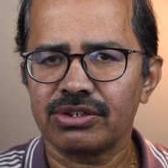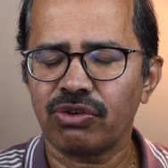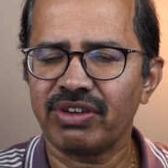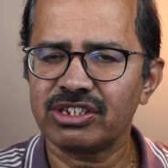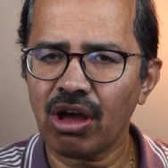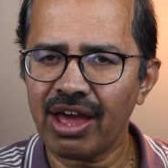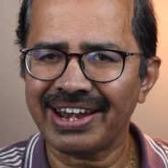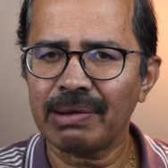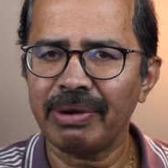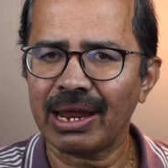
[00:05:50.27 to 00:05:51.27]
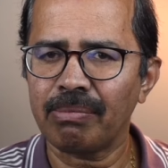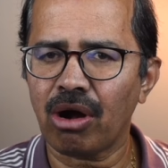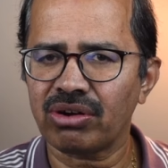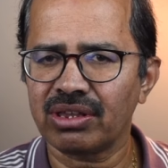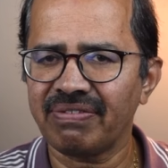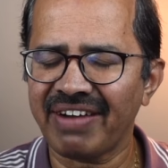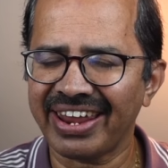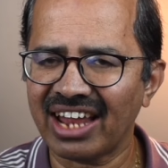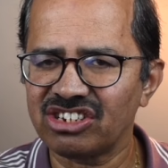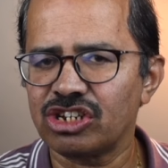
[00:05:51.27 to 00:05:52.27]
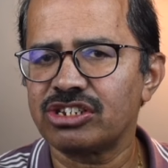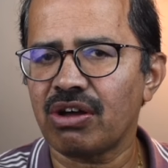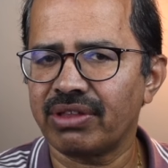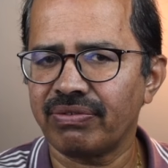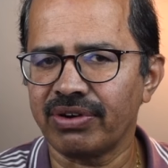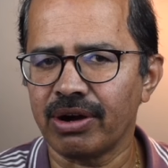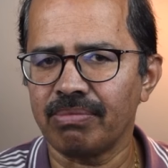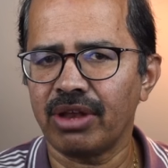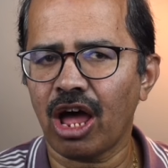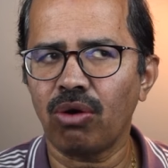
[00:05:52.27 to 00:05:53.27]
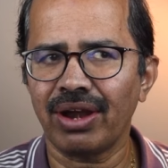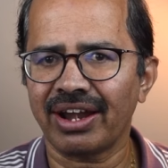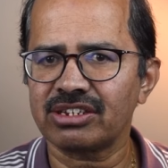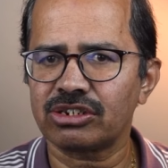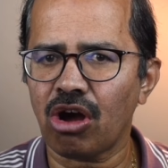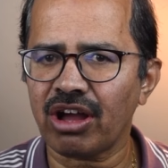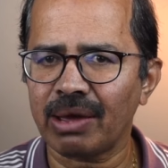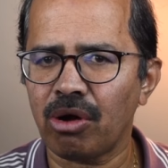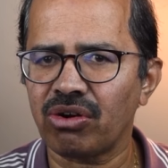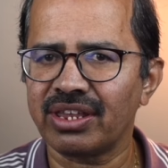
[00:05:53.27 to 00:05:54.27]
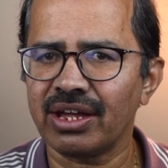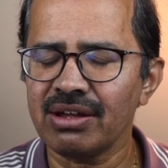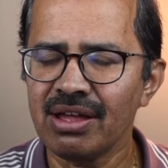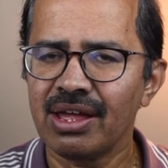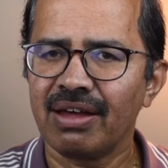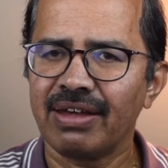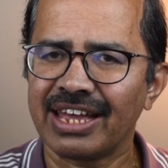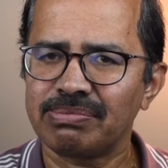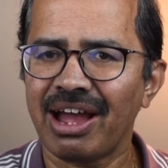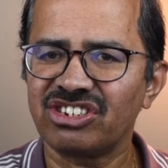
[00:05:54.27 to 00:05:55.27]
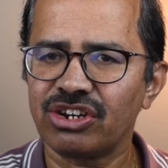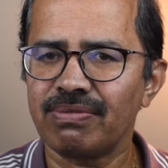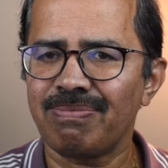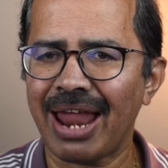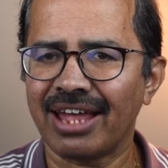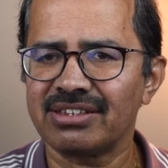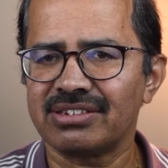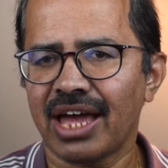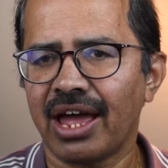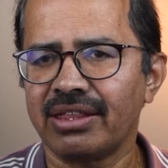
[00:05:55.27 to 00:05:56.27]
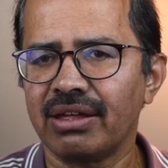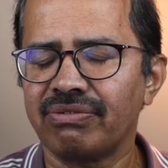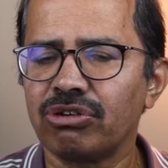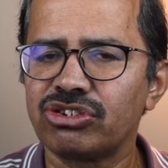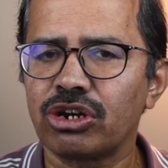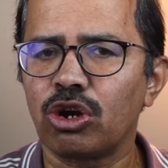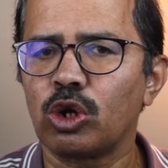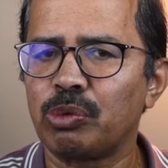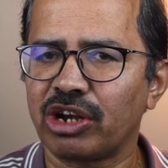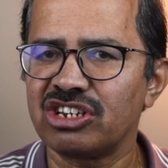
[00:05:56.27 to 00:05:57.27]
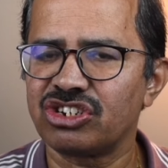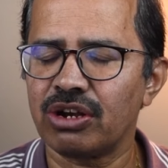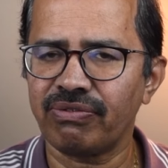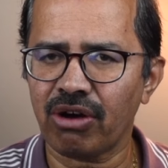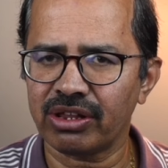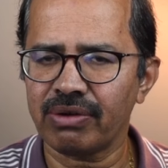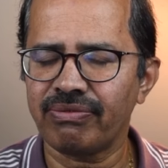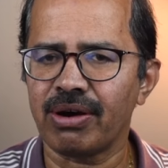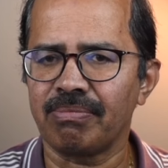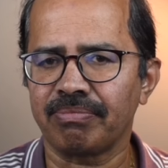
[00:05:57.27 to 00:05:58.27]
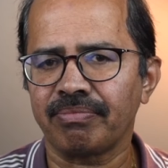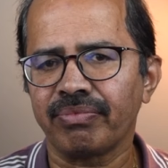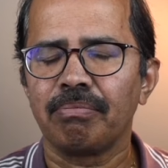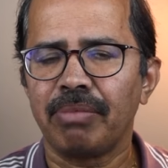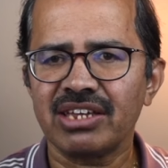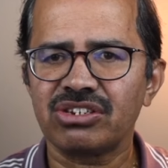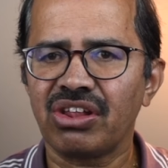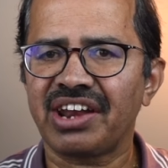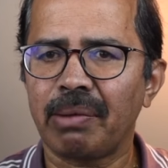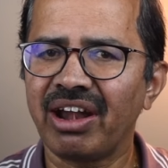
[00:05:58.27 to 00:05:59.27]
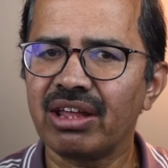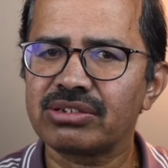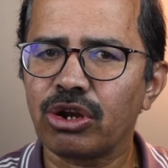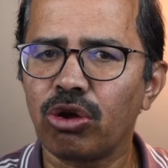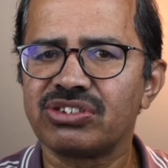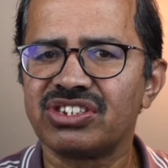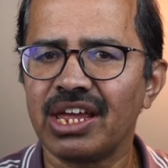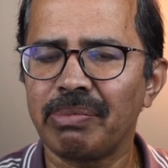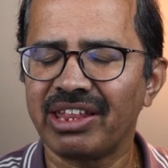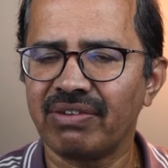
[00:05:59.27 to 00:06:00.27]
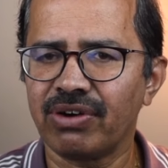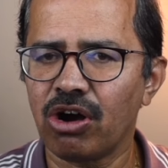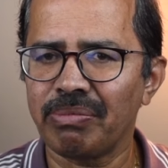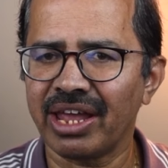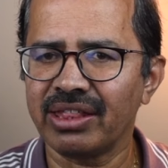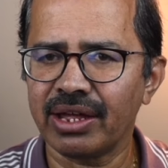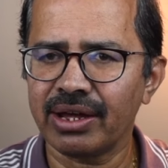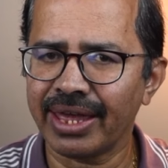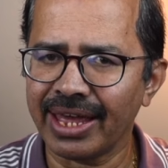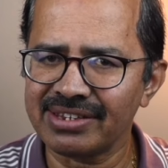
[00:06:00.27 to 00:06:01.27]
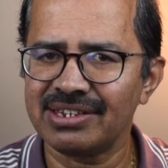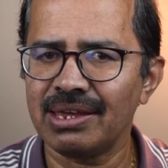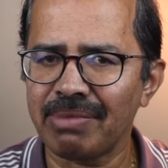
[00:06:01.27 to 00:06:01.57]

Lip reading: So we saw a little bit about the financials of the firm. Now let us talk about the expansion plans and the future growth potential for the firm. Based on the tremendous growth seen by the firm in the AC